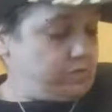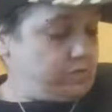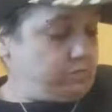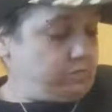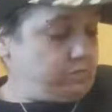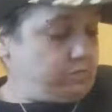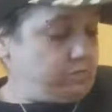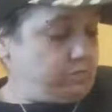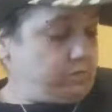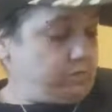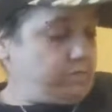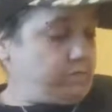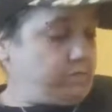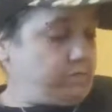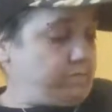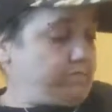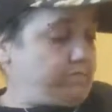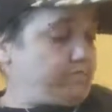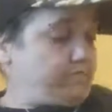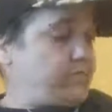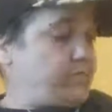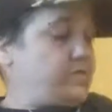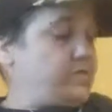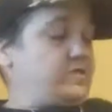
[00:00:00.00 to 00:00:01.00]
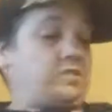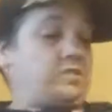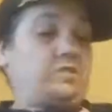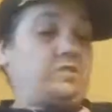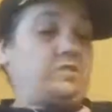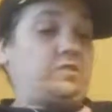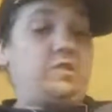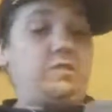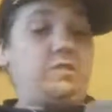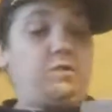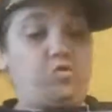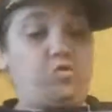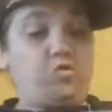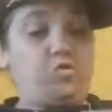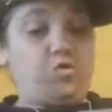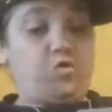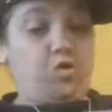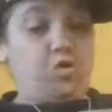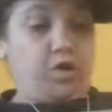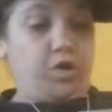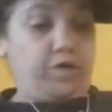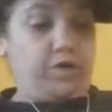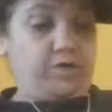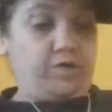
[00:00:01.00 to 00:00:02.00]
Um, let's see, got a card
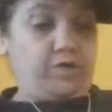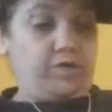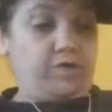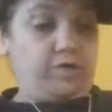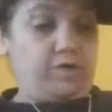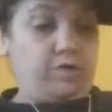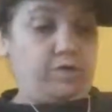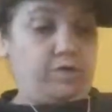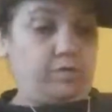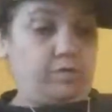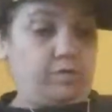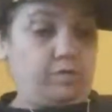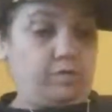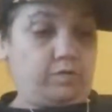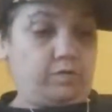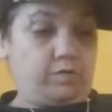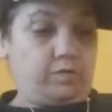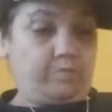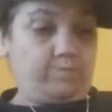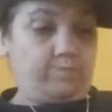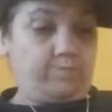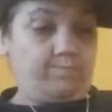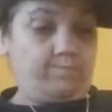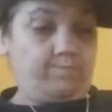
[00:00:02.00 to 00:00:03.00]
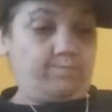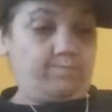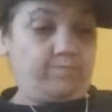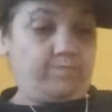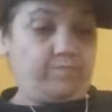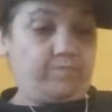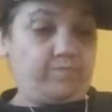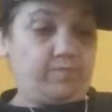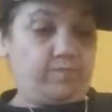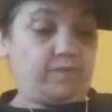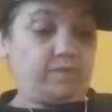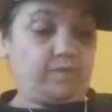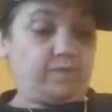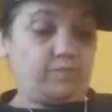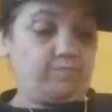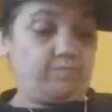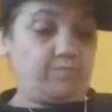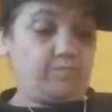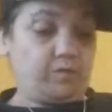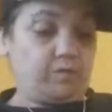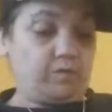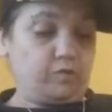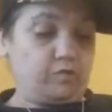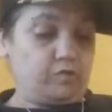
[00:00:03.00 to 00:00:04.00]
in here. Thanks for being a
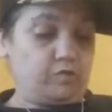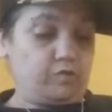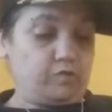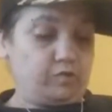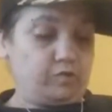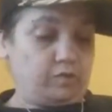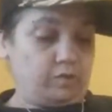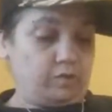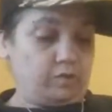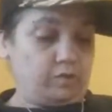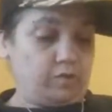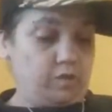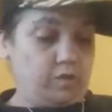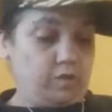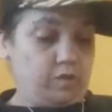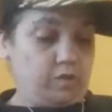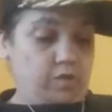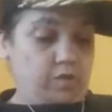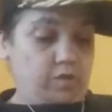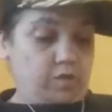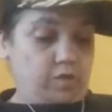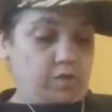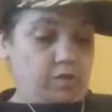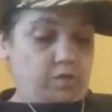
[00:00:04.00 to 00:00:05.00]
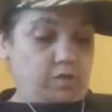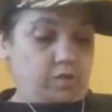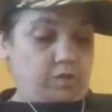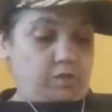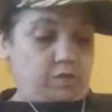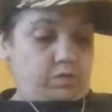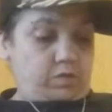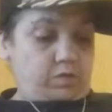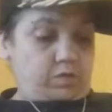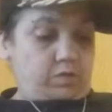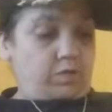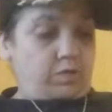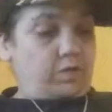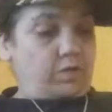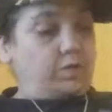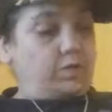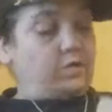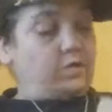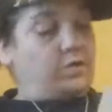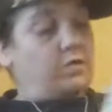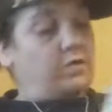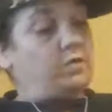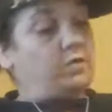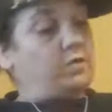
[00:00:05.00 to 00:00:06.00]
looter.
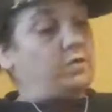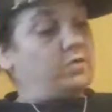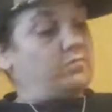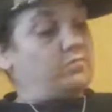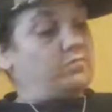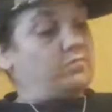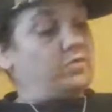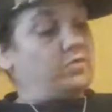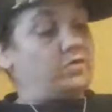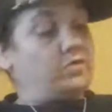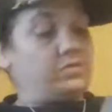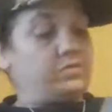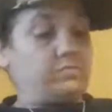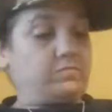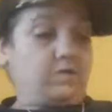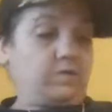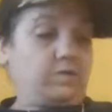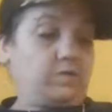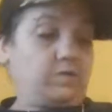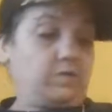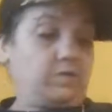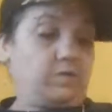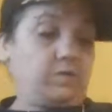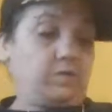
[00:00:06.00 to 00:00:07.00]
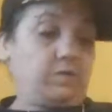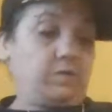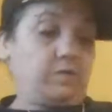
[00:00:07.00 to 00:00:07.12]
Uh, that's about it on there.